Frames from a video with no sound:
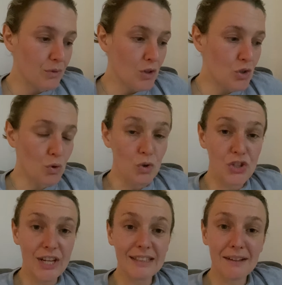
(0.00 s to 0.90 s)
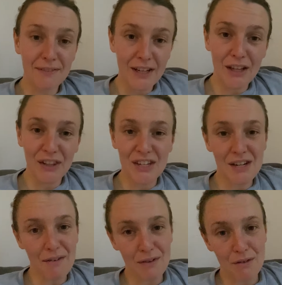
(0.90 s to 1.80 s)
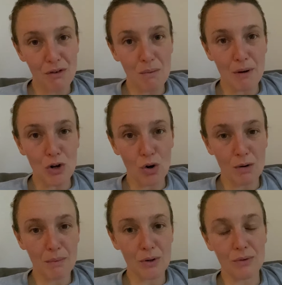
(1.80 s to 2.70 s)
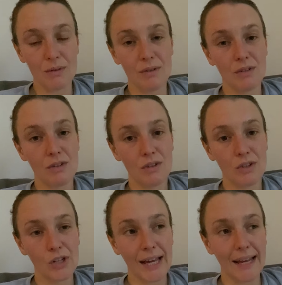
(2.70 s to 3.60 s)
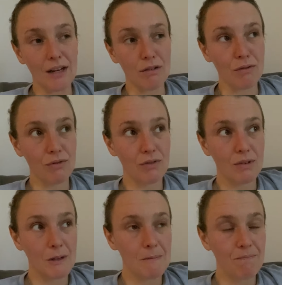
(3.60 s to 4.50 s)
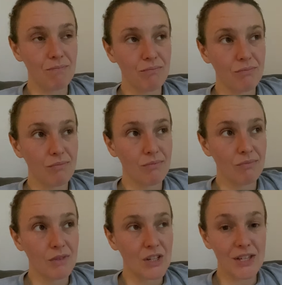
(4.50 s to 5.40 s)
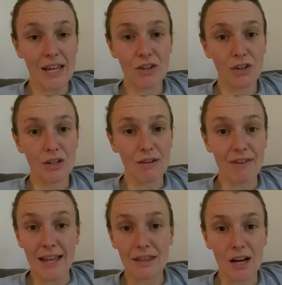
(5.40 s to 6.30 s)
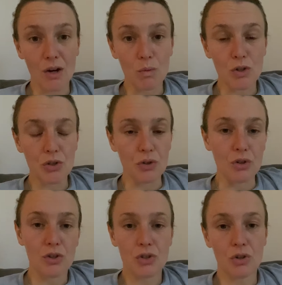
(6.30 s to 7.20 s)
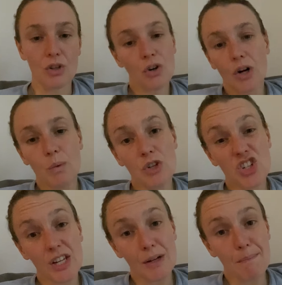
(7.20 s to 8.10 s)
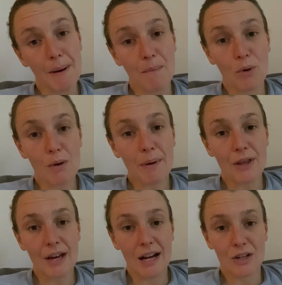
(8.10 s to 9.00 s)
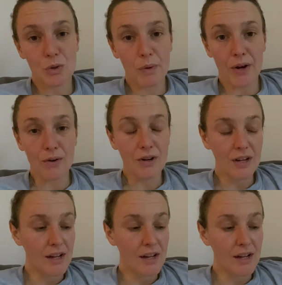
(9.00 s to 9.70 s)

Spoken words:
So significantly different from a normal kind of cycling event that I would do. So I thought I would share a bit more about that as well.